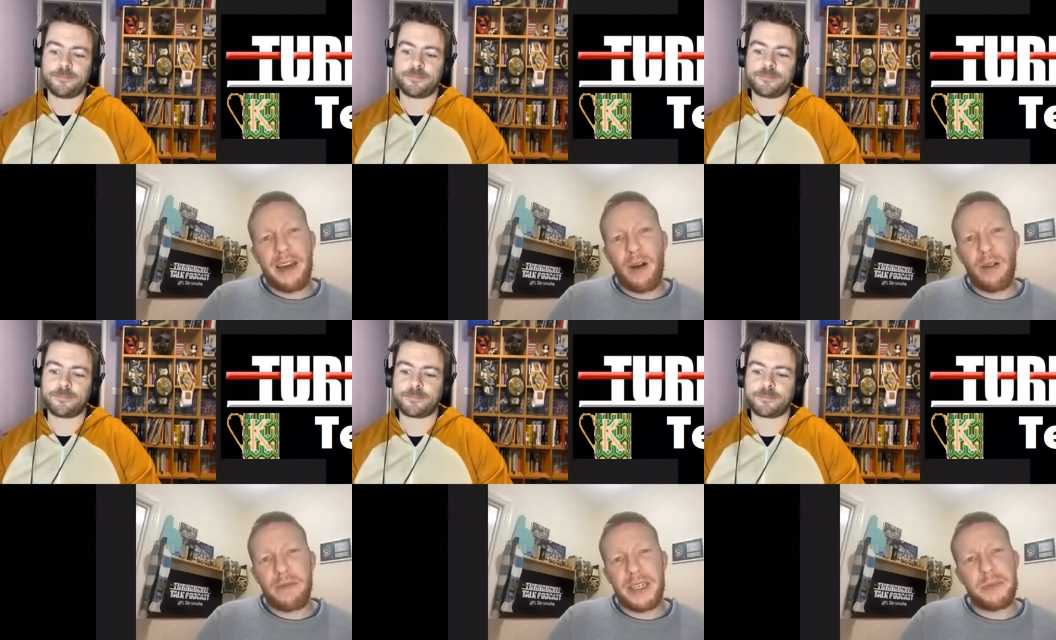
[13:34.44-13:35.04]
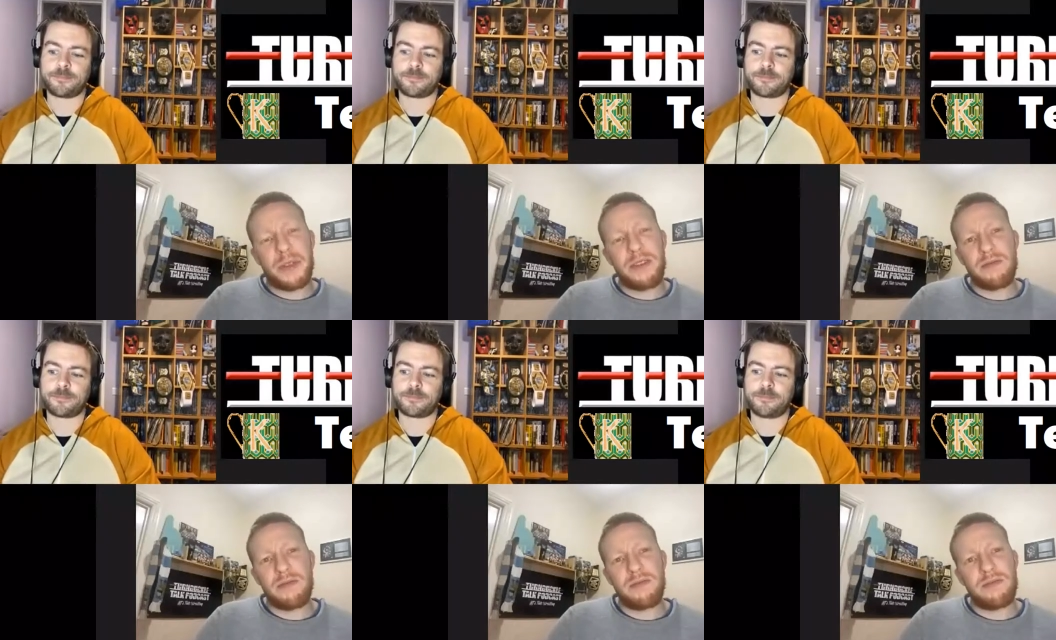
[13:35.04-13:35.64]
Speaker 1: a Hall of Famer?
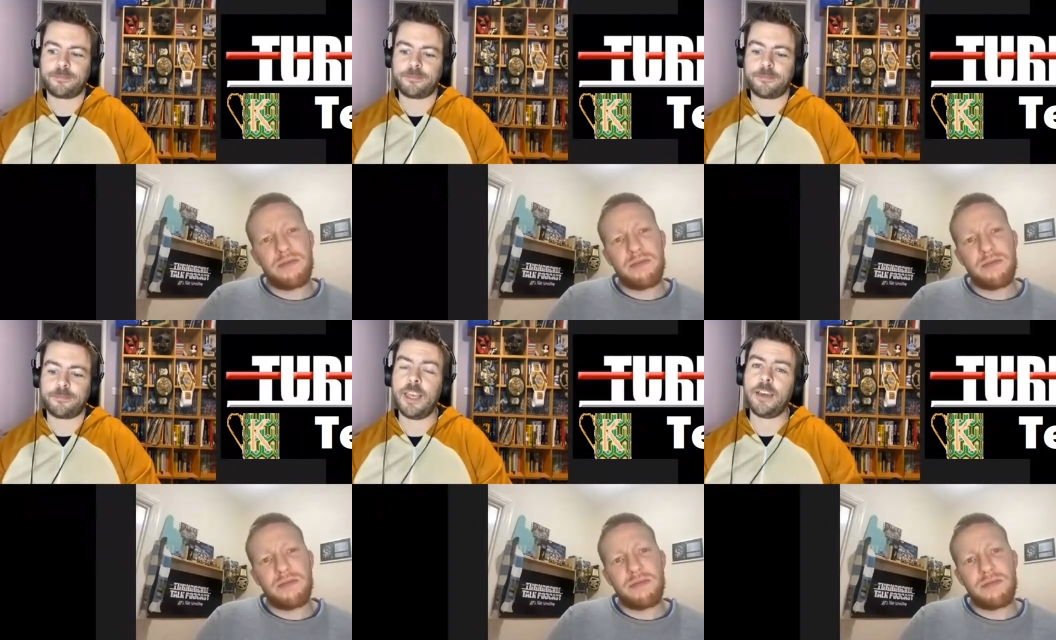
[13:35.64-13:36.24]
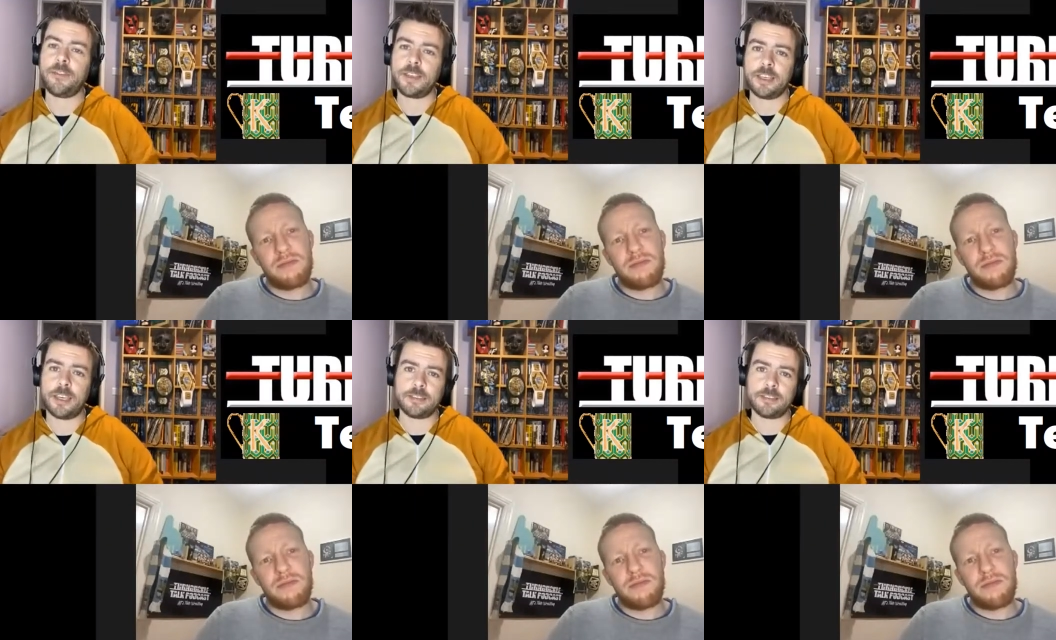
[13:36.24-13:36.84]
Speaker 2: Yeah, I think he
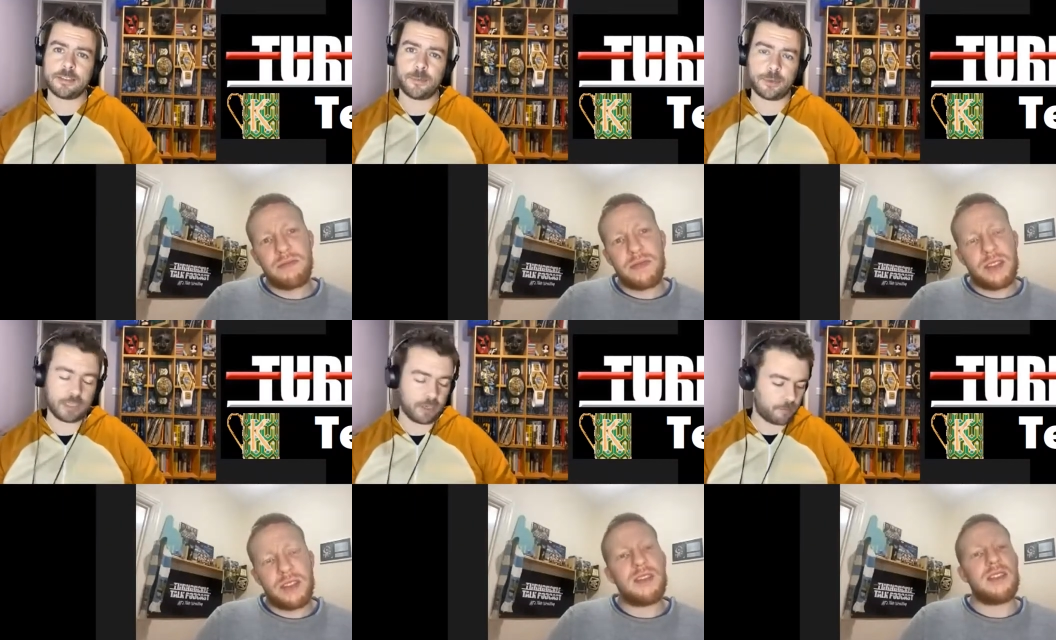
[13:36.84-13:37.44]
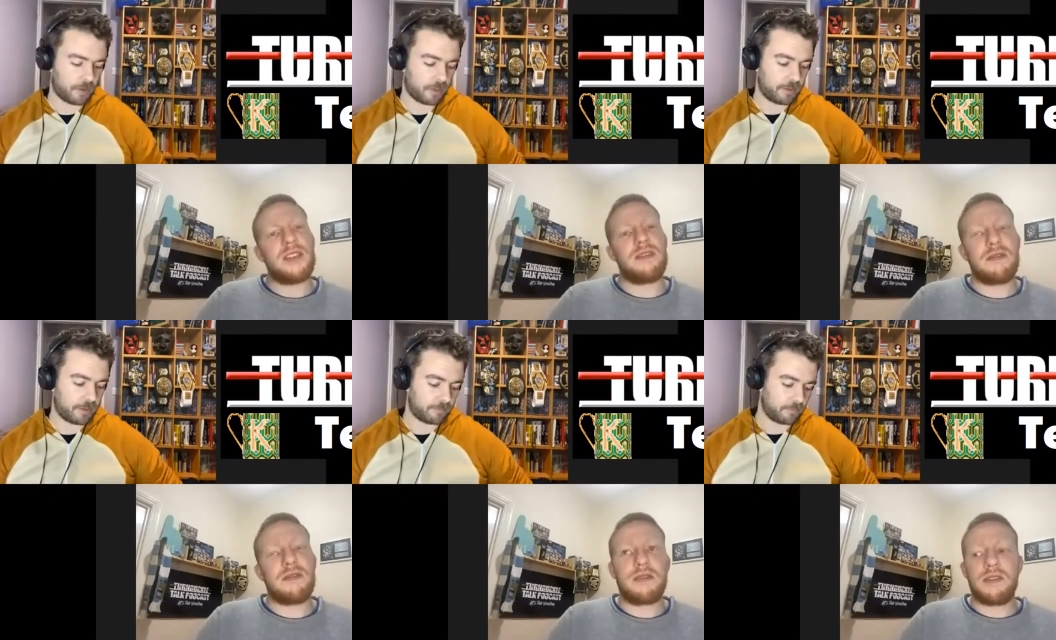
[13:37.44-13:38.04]
is. He, he got put
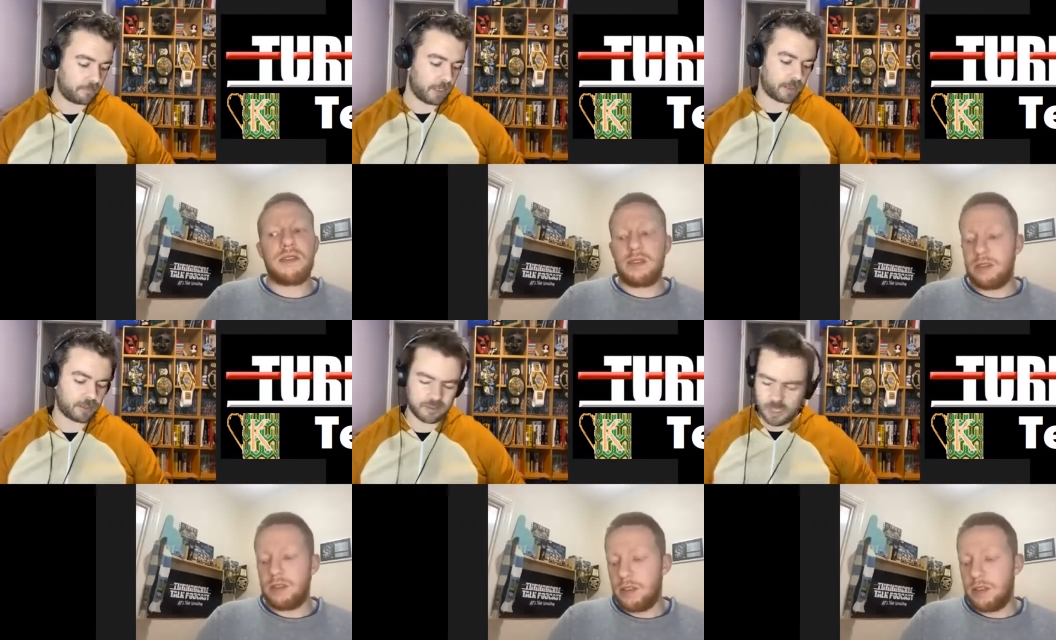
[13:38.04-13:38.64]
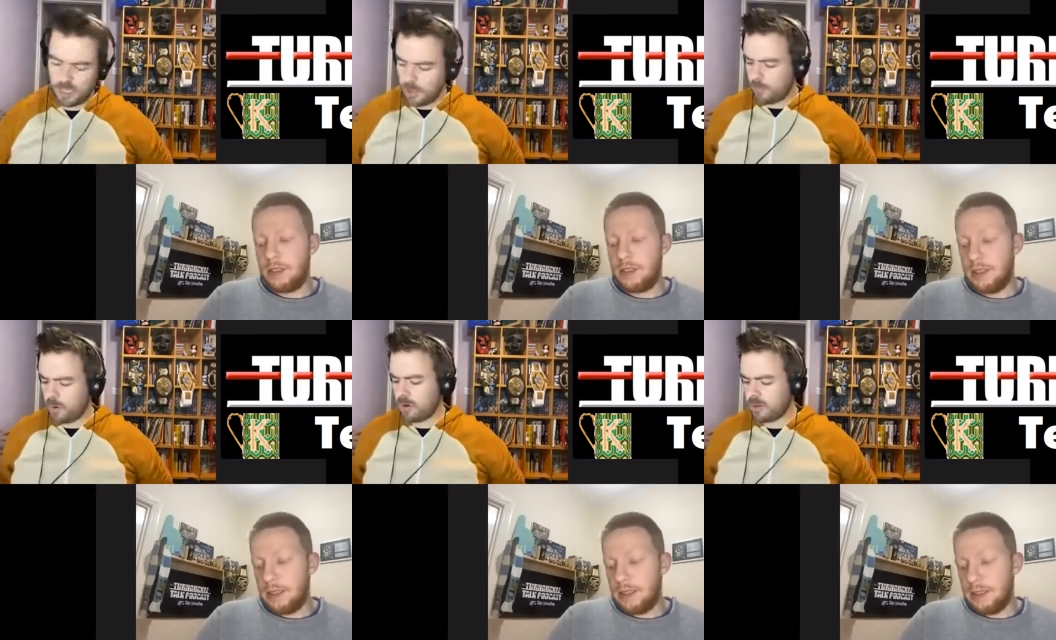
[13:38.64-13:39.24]
in. Yeah, cause,
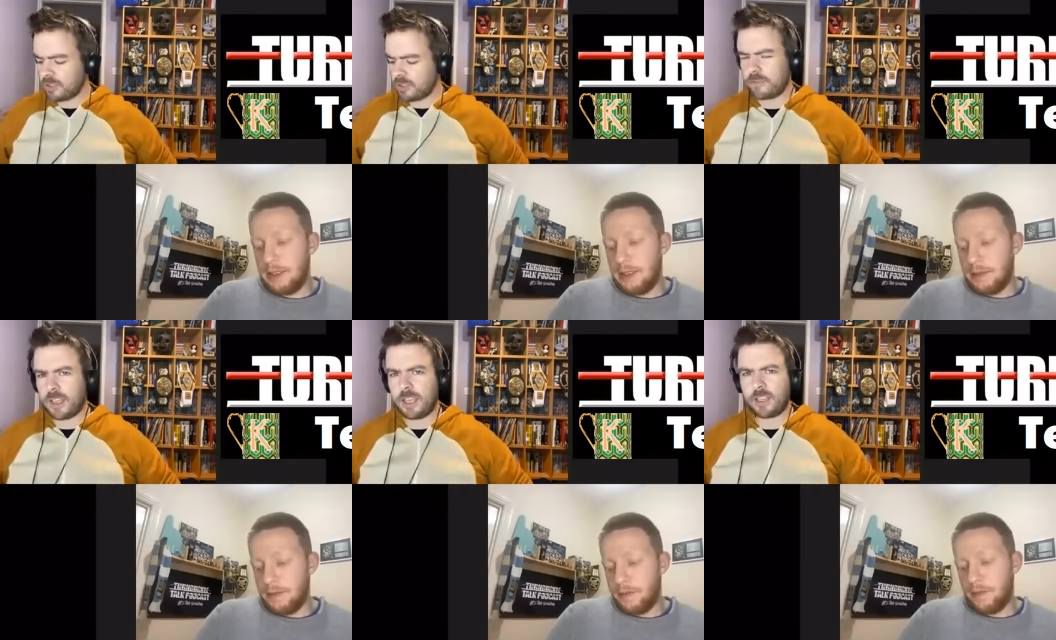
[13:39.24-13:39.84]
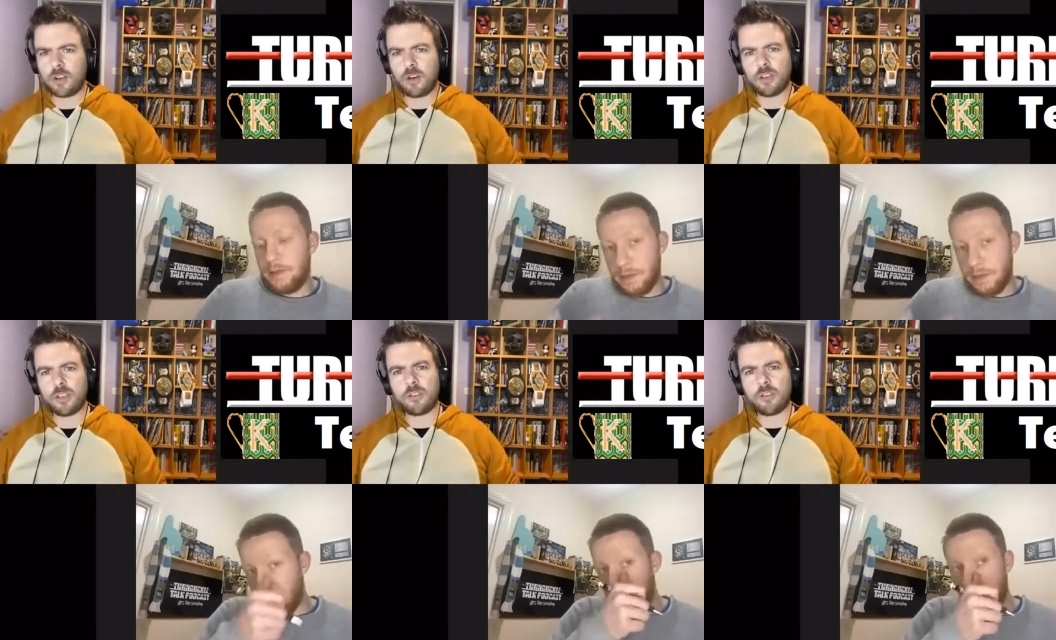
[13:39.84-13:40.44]
more because of like all
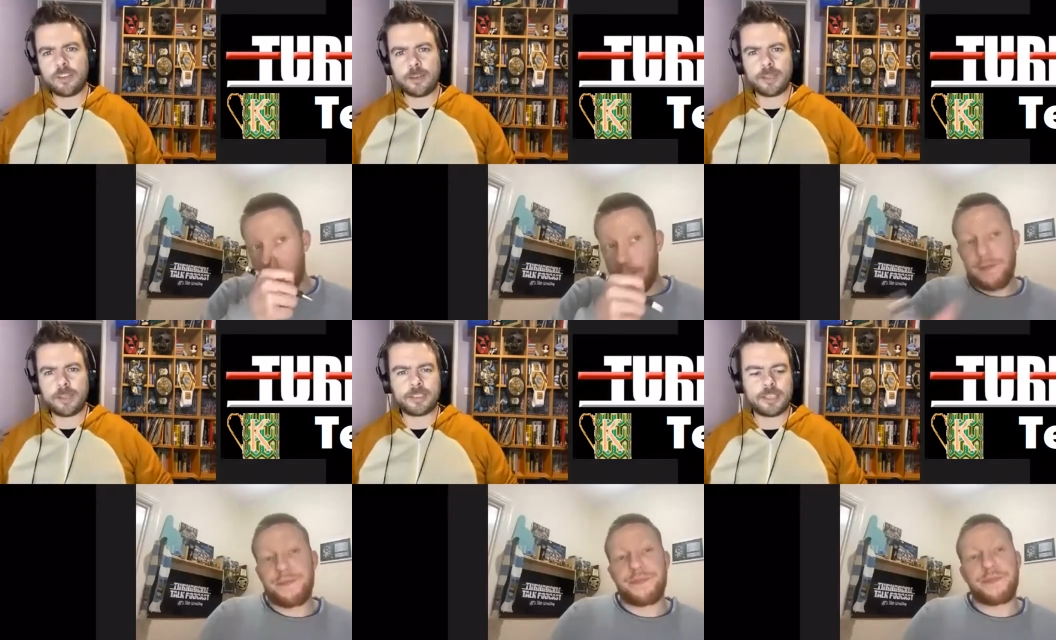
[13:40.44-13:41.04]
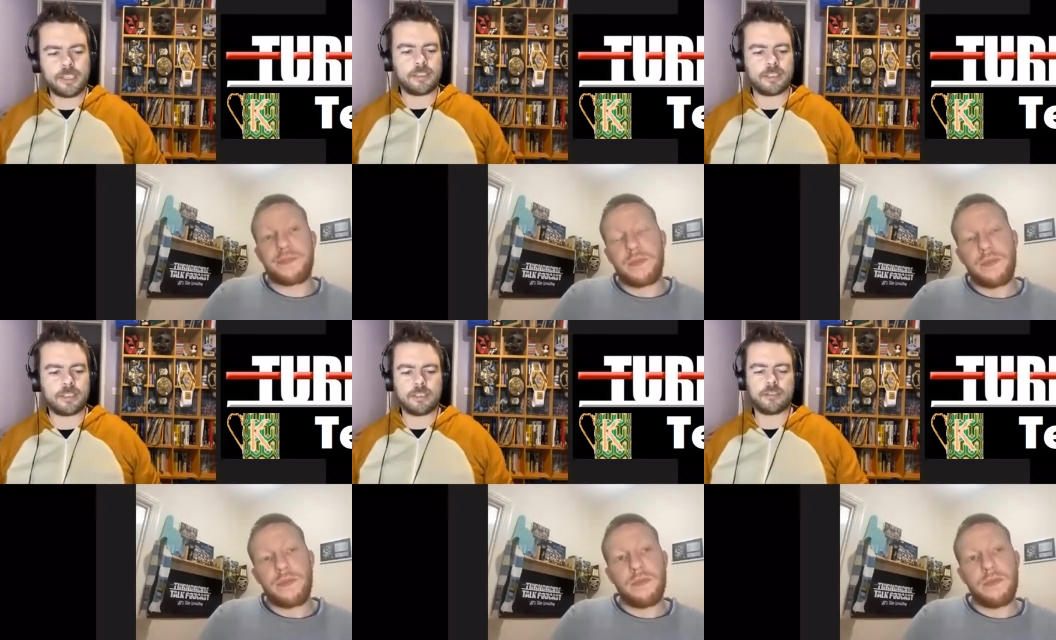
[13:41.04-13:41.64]
the
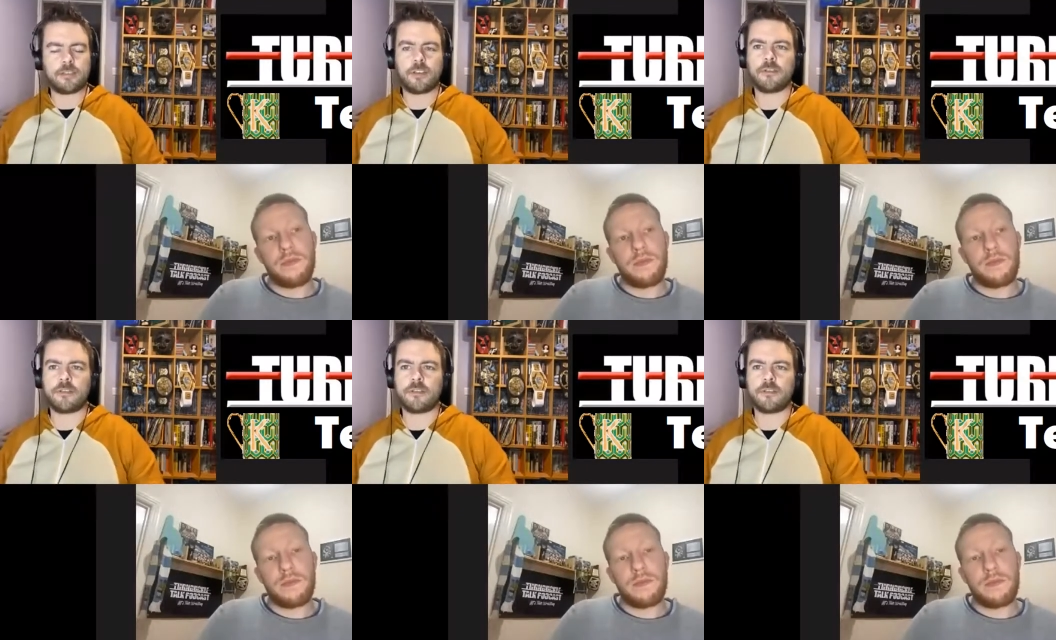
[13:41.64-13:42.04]
rehabilitation he's done